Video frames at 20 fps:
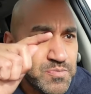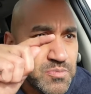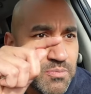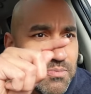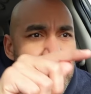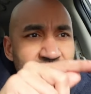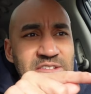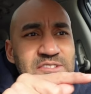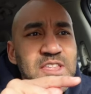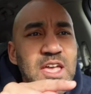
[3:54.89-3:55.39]

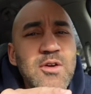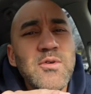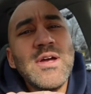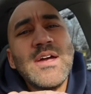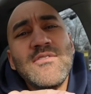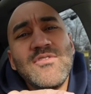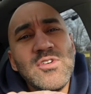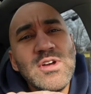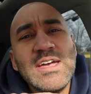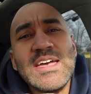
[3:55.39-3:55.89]
Best there
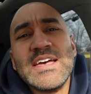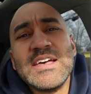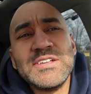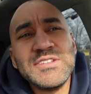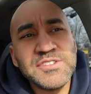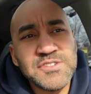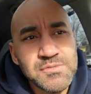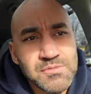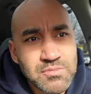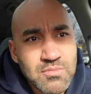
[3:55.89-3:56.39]
ever
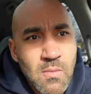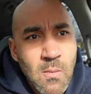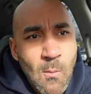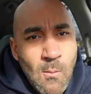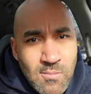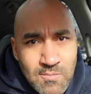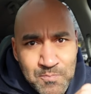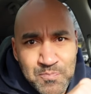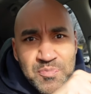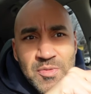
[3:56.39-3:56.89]
is.
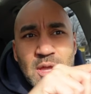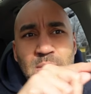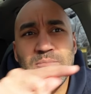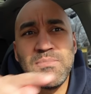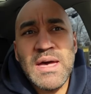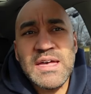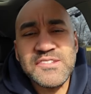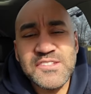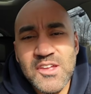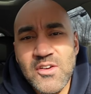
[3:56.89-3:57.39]

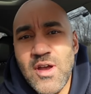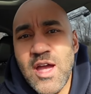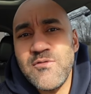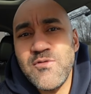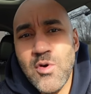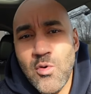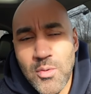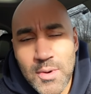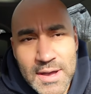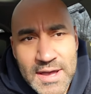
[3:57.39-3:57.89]
Best there
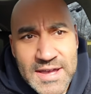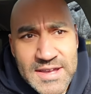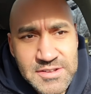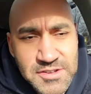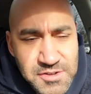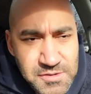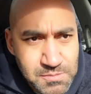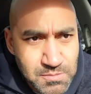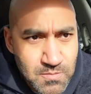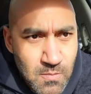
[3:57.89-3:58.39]
ever
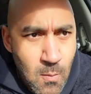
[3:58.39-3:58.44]
was.